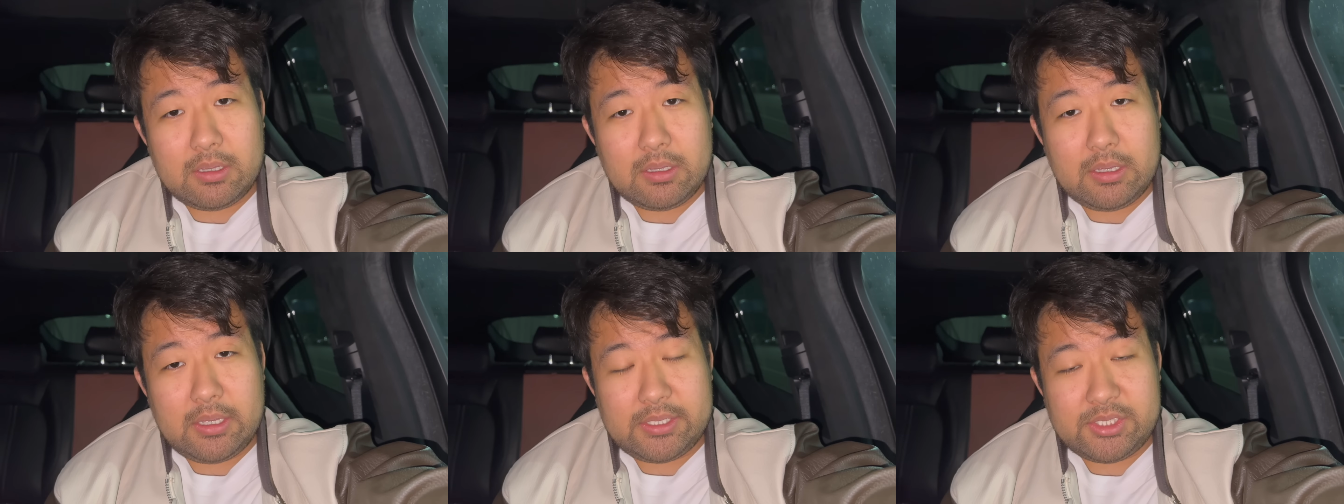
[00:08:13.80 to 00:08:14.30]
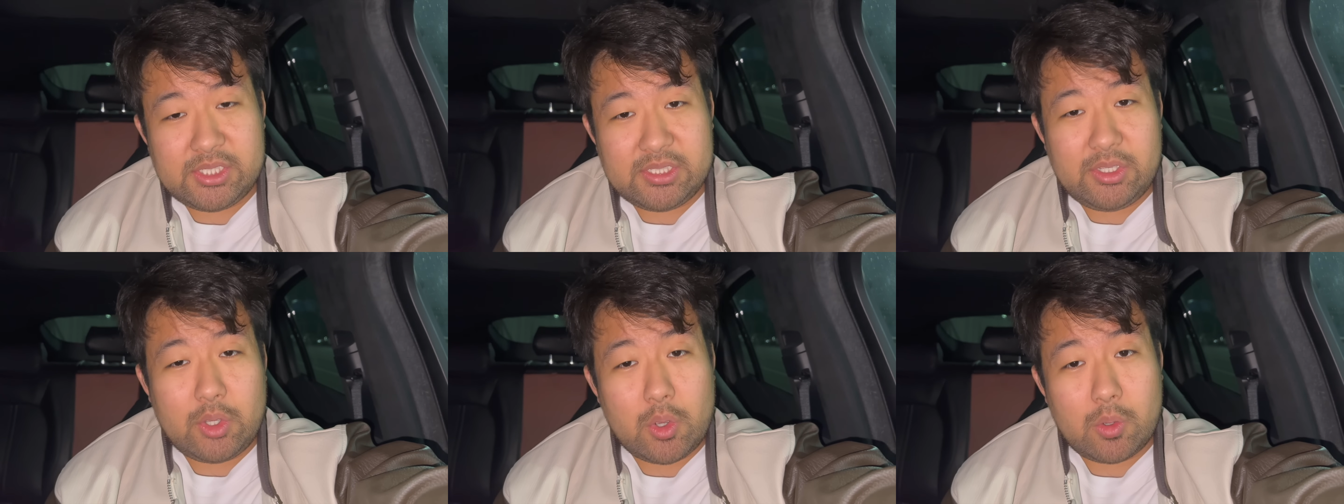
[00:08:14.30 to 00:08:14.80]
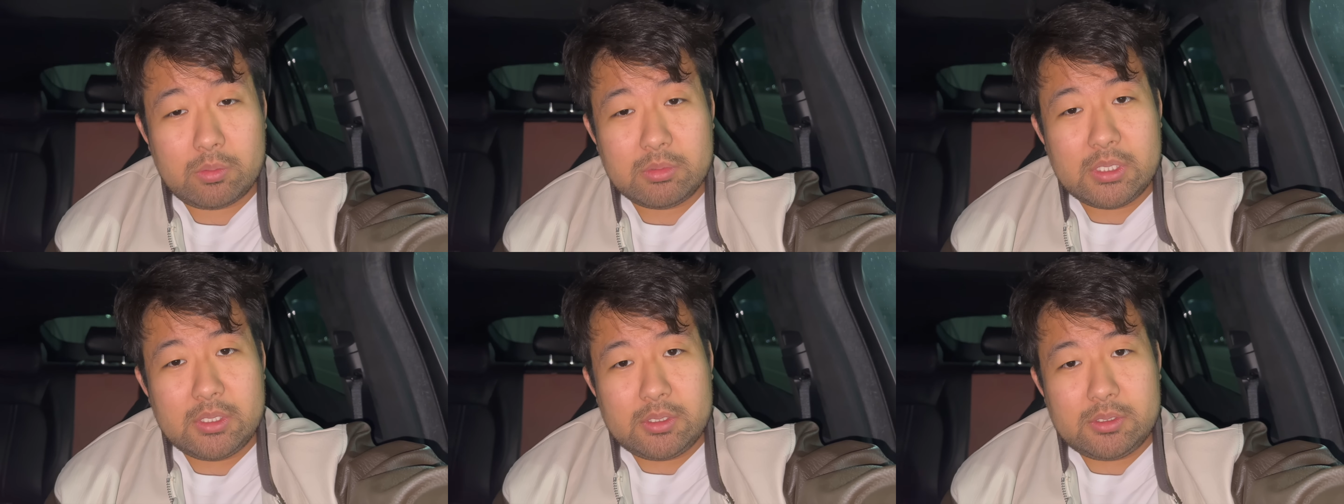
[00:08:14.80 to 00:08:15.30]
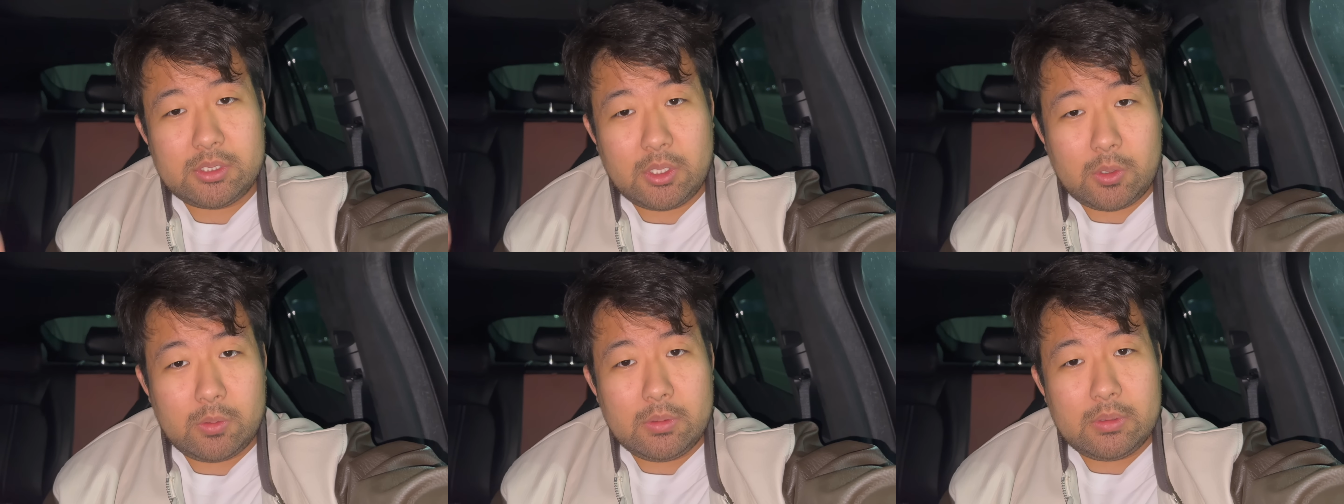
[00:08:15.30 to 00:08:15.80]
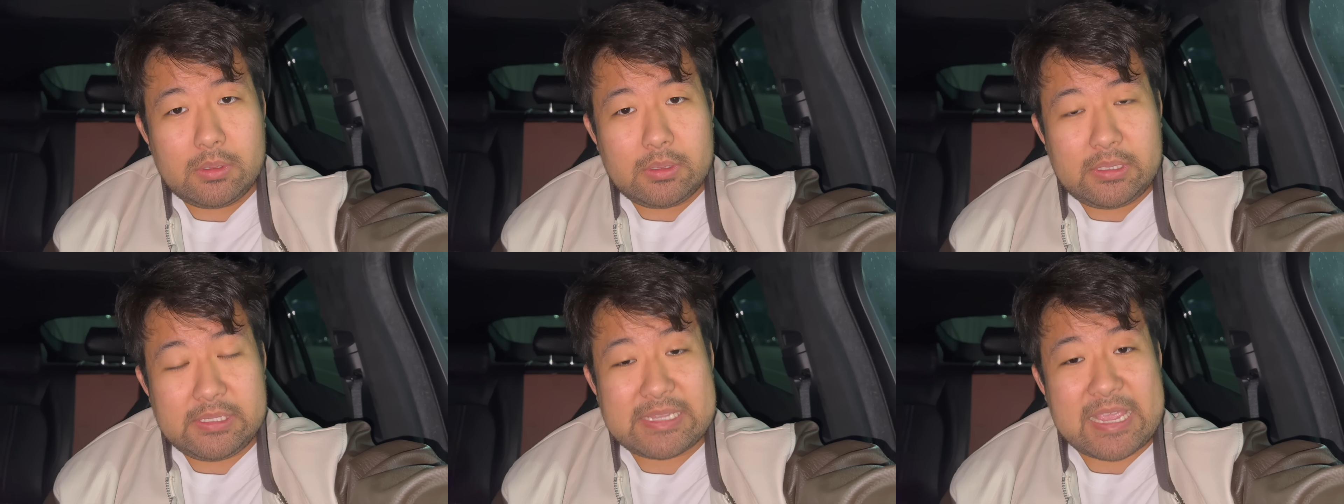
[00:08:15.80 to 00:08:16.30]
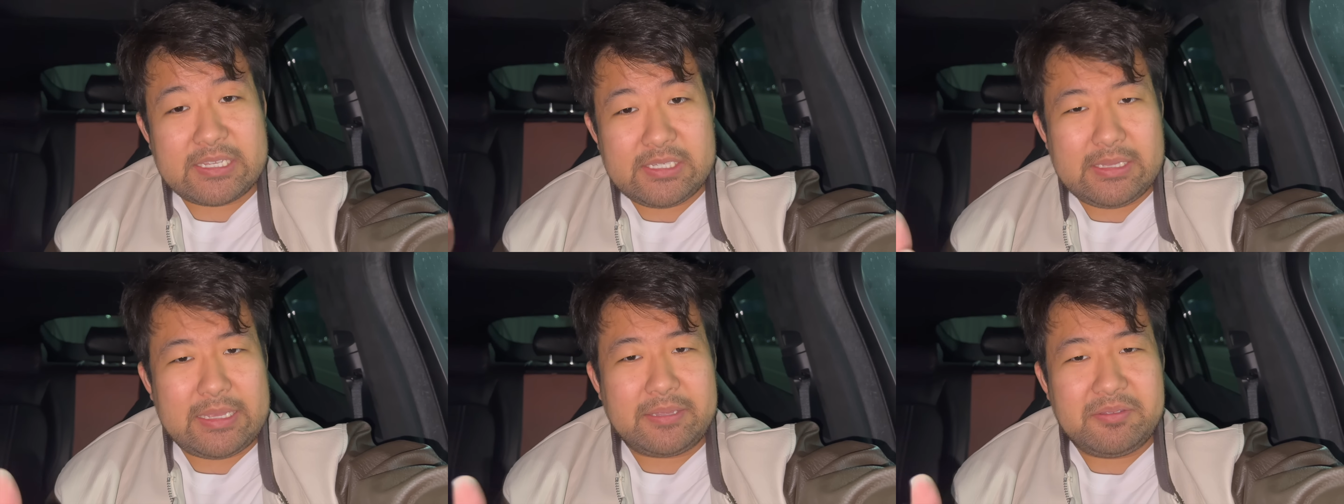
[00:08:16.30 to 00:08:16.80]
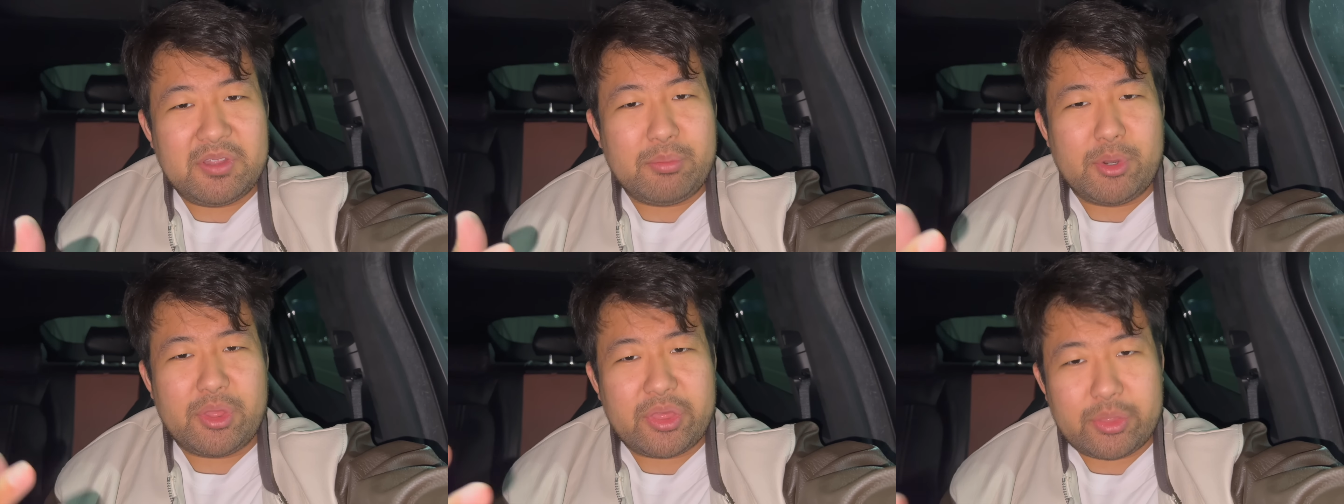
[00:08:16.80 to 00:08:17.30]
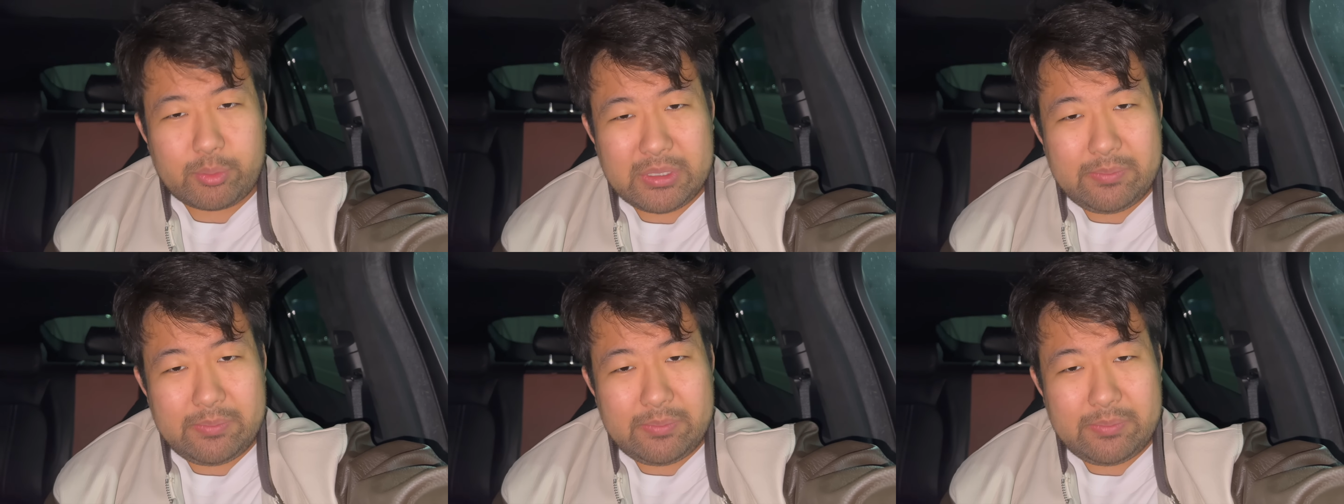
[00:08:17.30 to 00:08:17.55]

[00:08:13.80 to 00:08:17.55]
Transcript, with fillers: uh, Qin Lihong. So he's actually like number three,